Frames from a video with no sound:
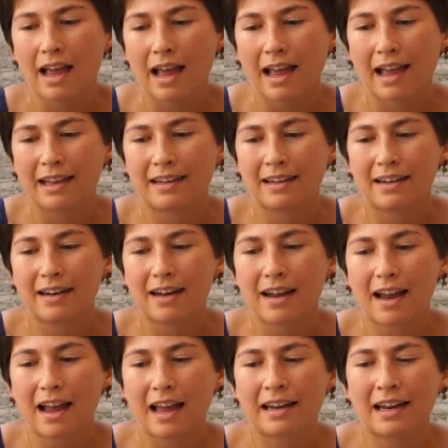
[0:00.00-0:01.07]
and
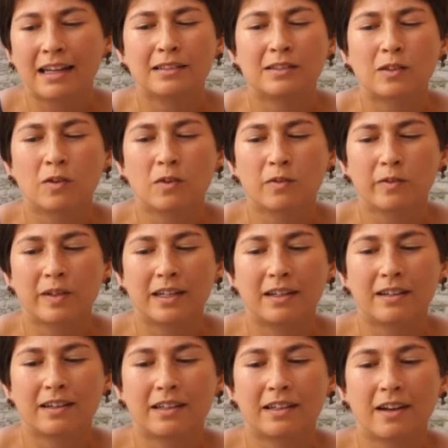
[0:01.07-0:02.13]
and I don't read
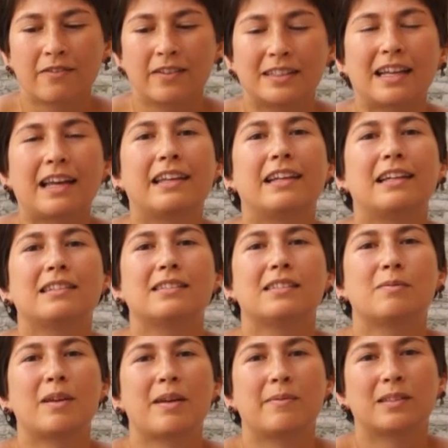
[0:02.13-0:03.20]
good enough Italian
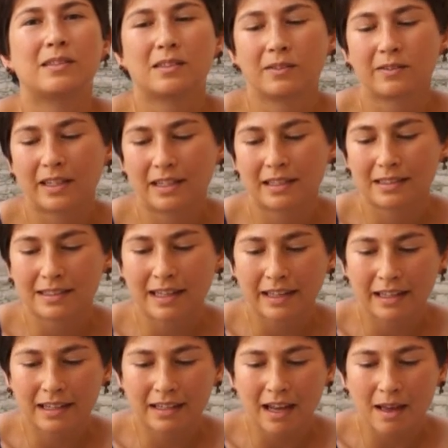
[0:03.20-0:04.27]
to be able to read
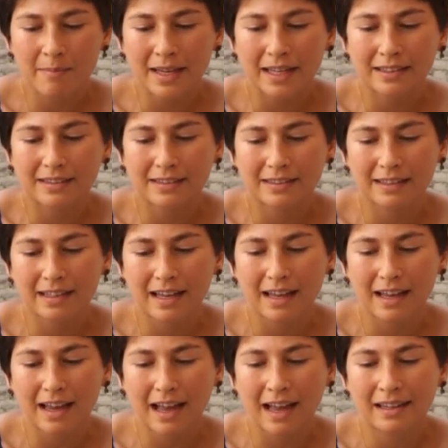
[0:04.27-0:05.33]
Italian comics.
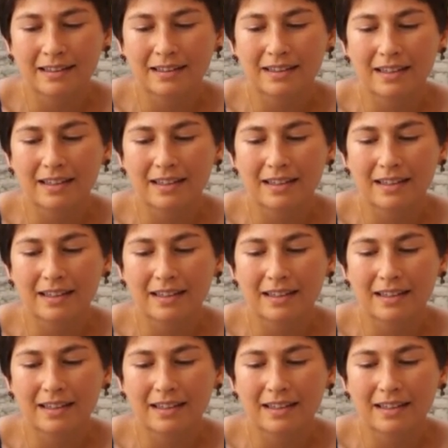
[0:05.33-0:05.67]
I,